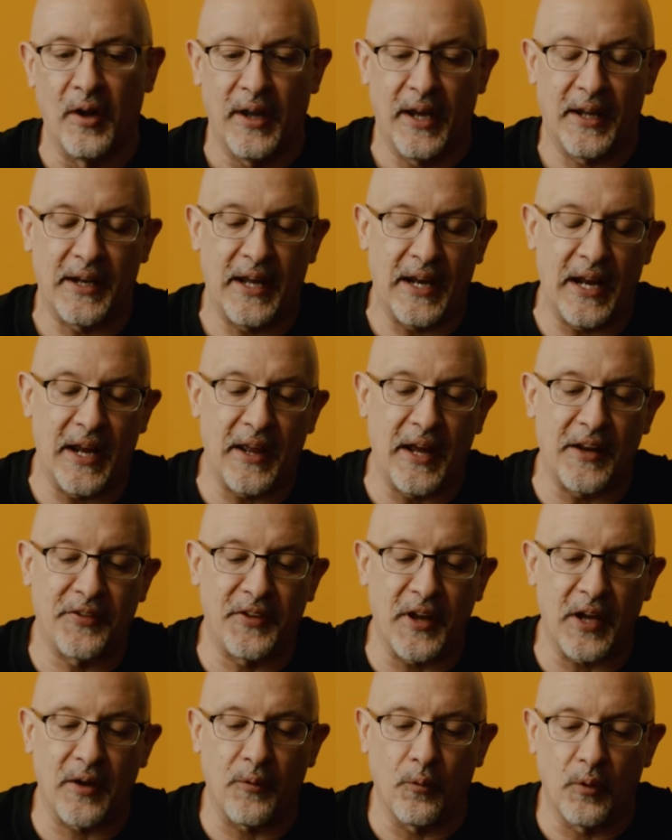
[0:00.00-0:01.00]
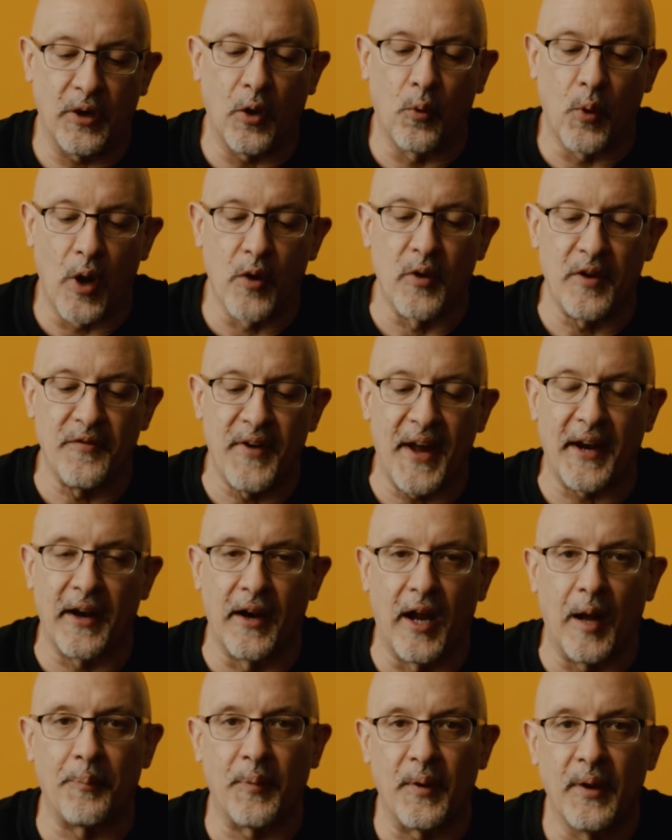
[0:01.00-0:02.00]
And I think where we've ended
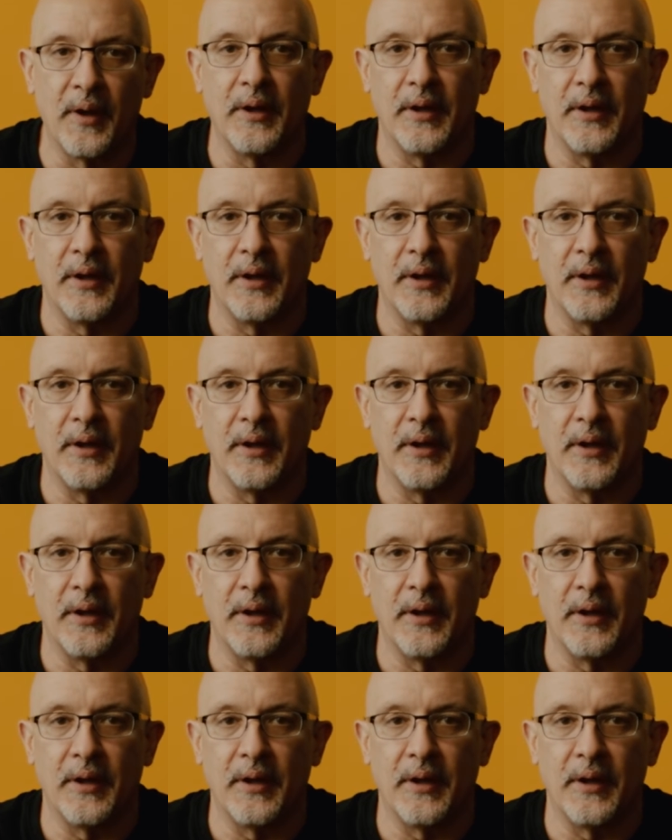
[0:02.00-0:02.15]
up